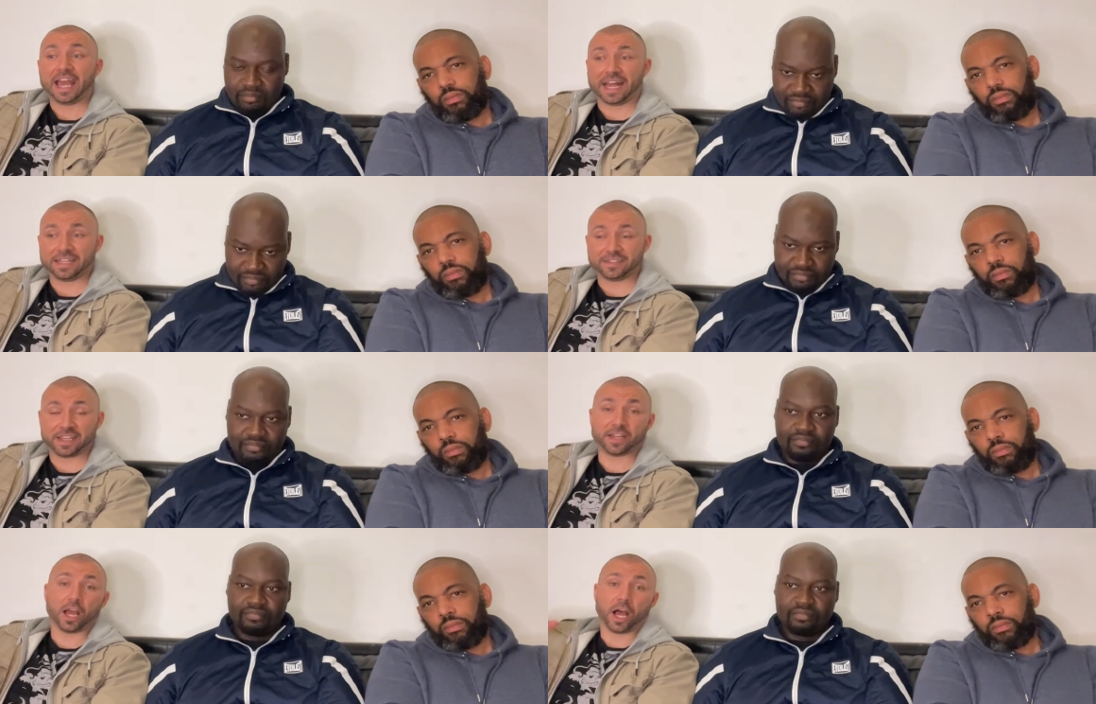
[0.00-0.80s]
Speaker 1: and he
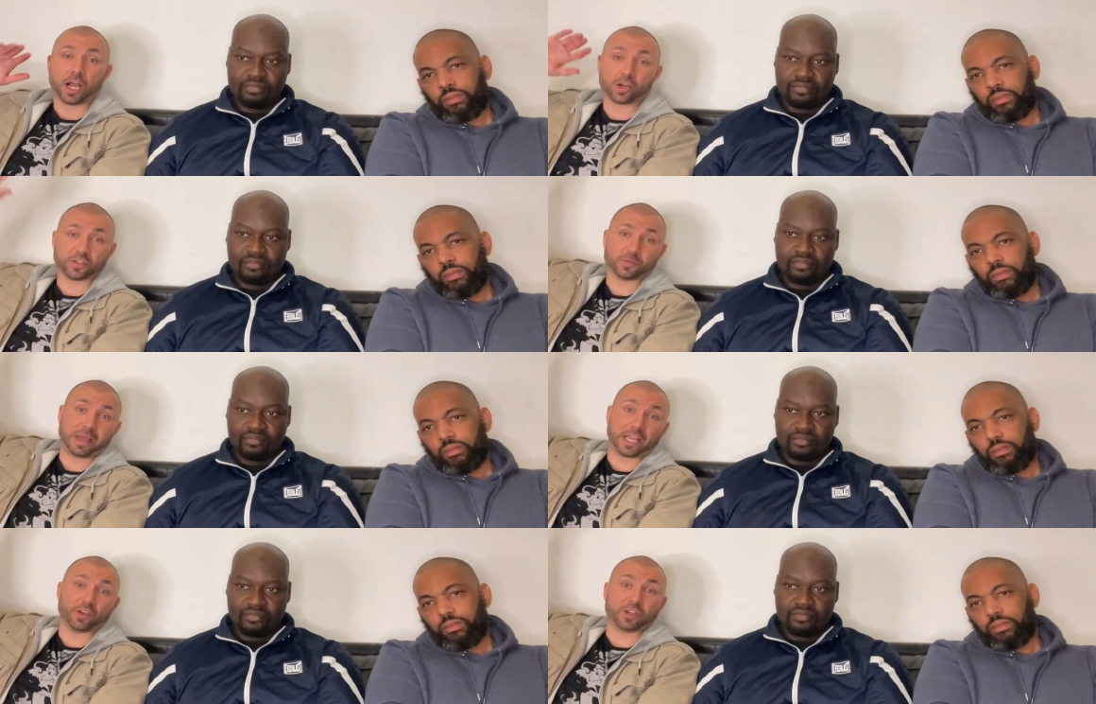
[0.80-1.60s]
said, "I got some
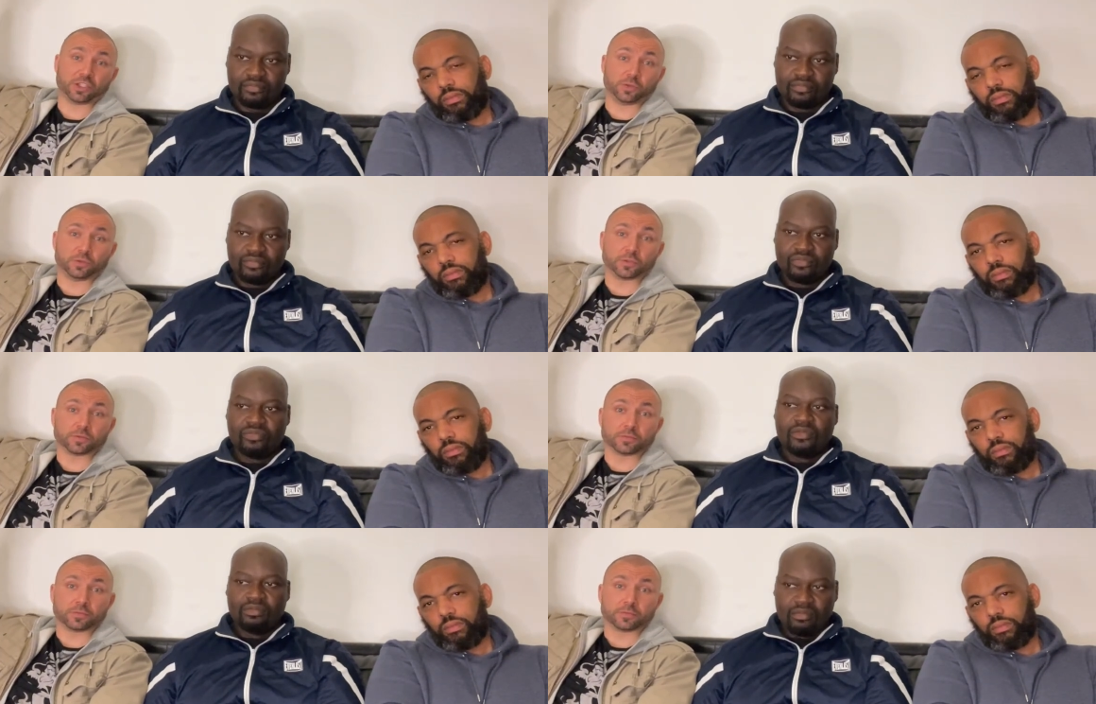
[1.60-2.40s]
anger issues."
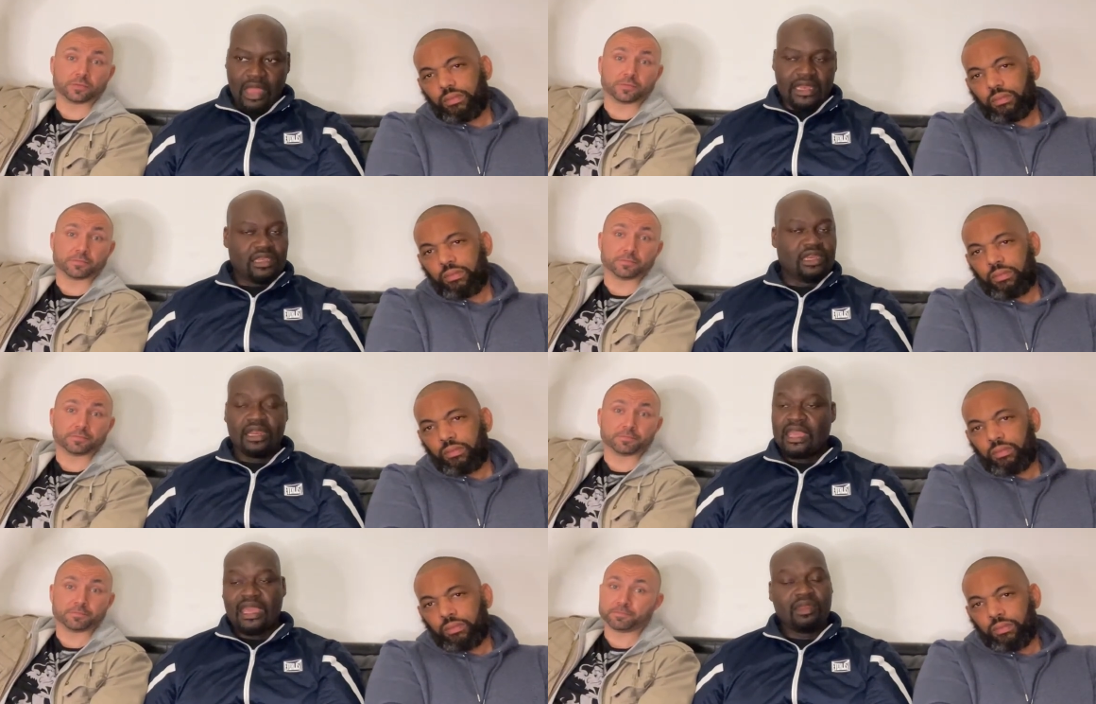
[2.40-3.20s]
And you didn't hear
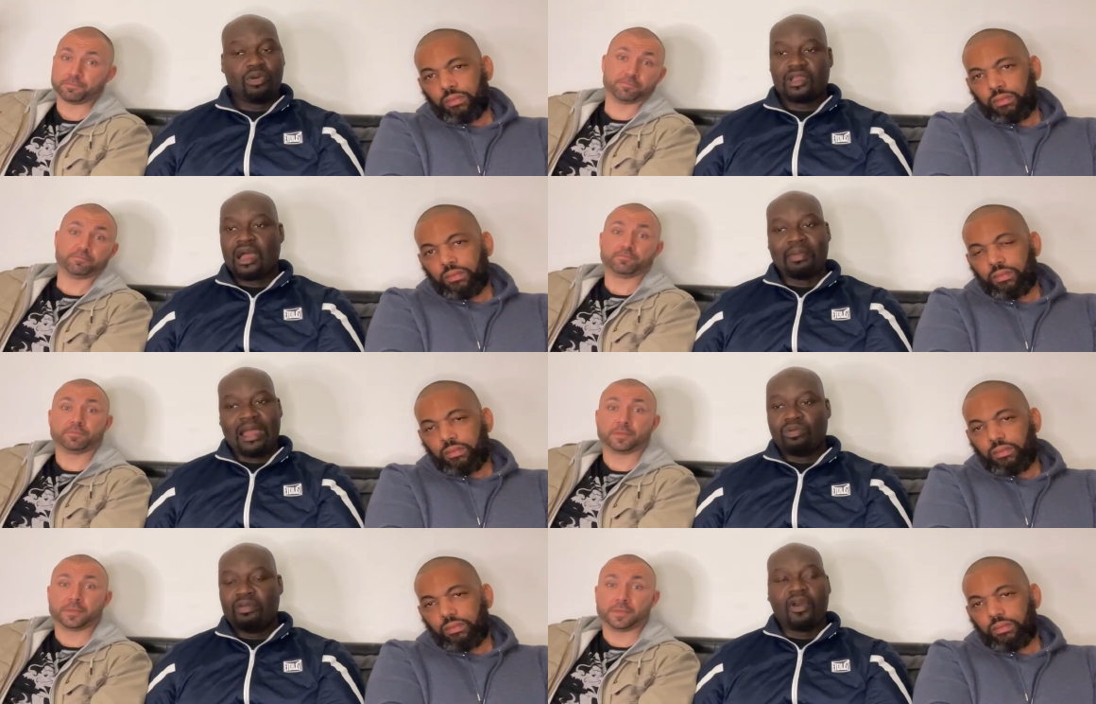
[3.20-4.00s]
anyone come out
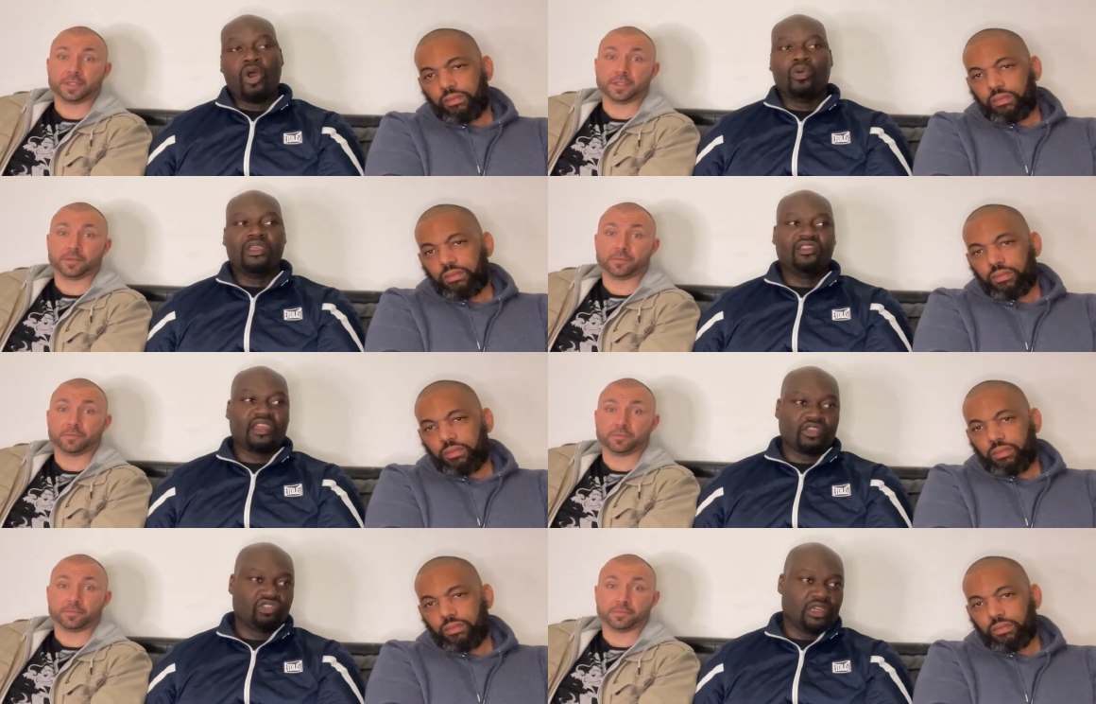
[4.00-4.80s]
with, "Oh, he mm.
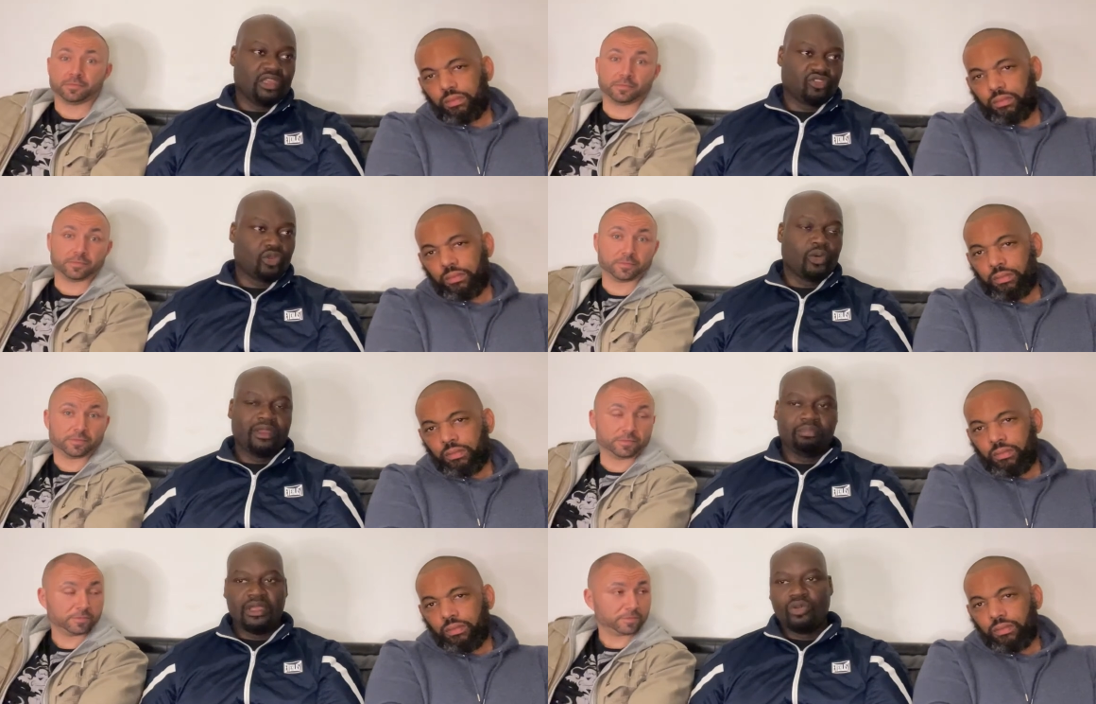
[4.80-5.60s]
sexually assaulted
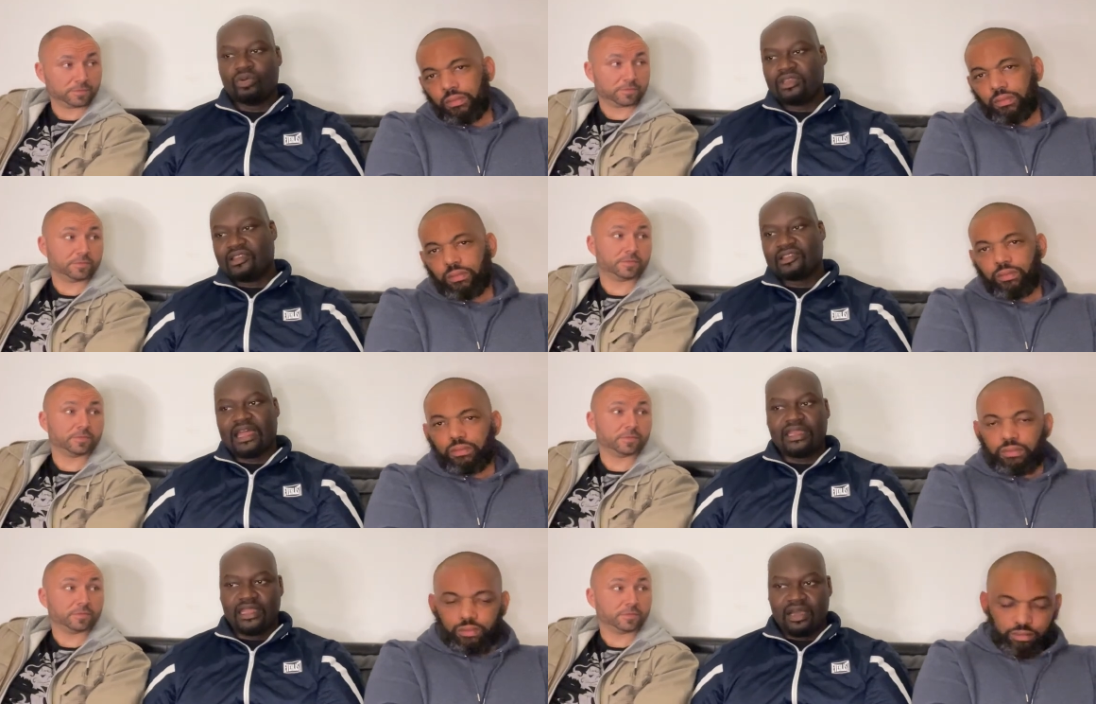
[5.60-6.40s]
me" or this, that,
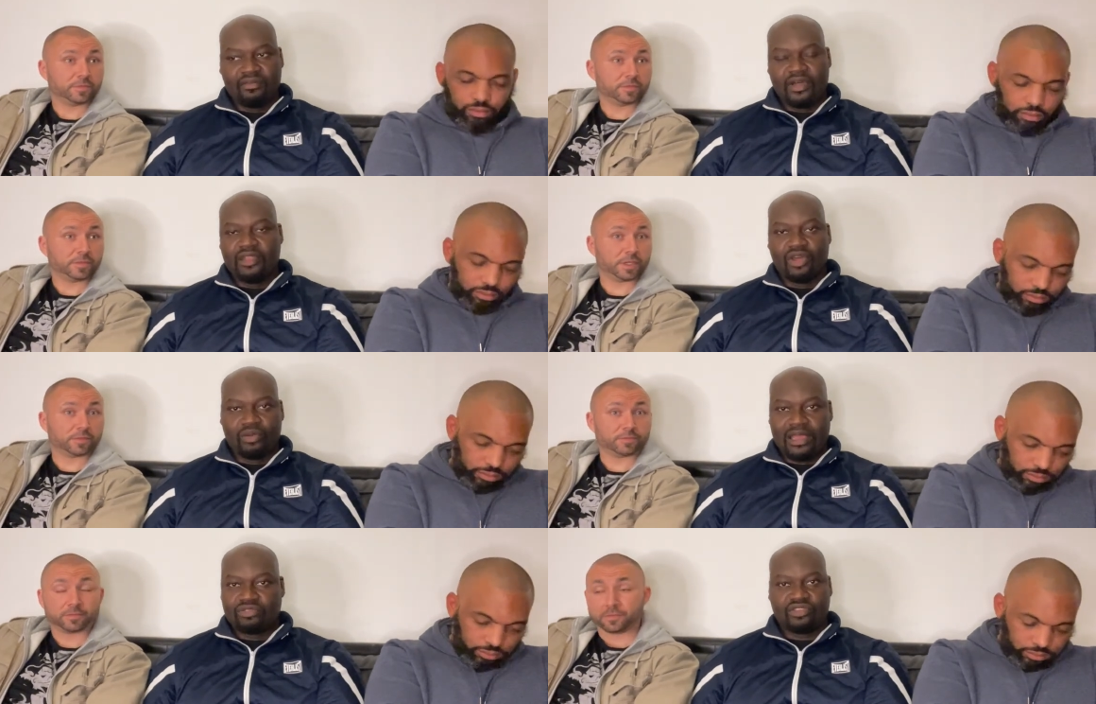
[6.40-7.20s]
and the other. No, mm. that
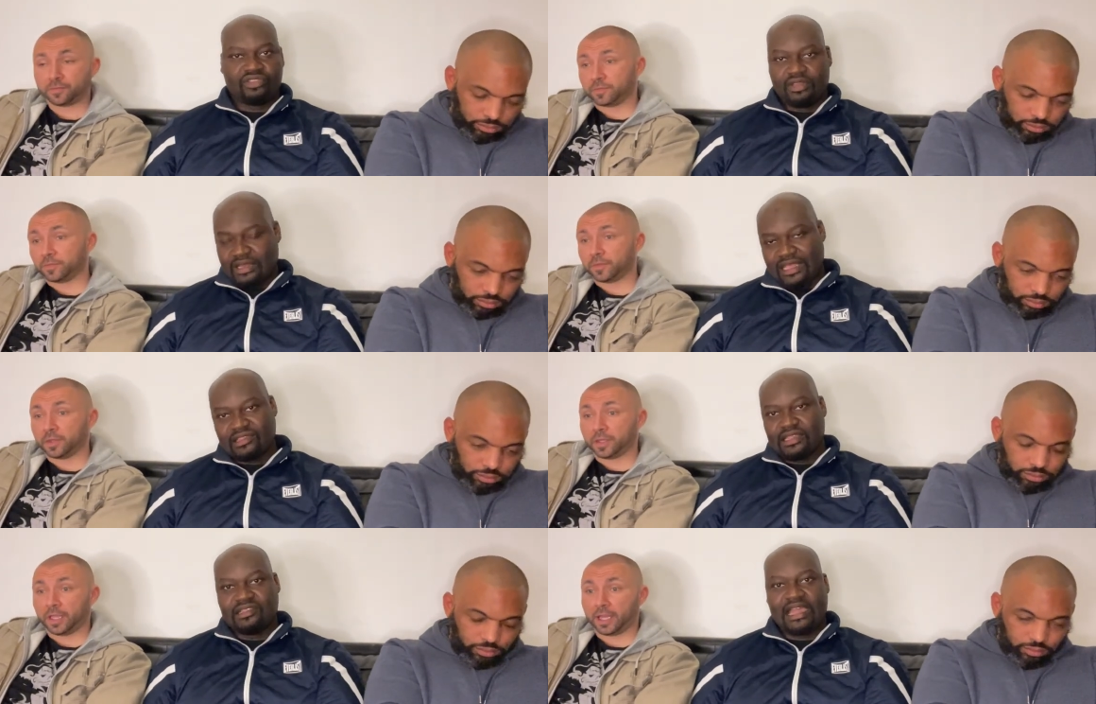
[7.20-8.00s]
was just that's
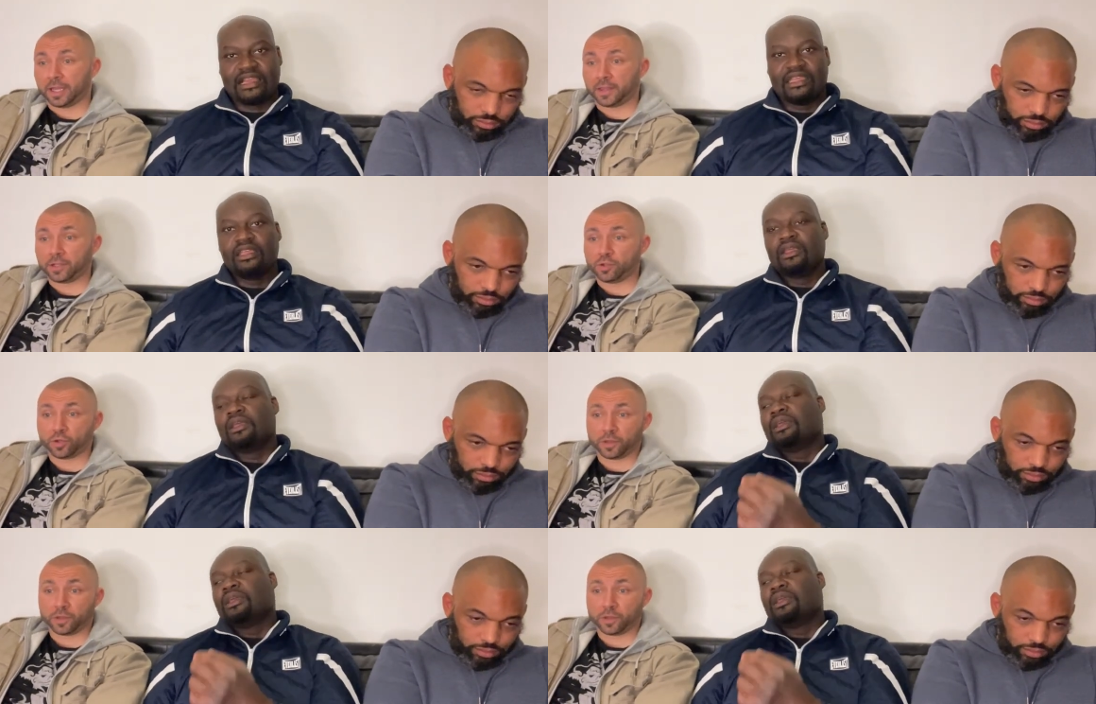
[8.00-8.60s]
exactly. And then you got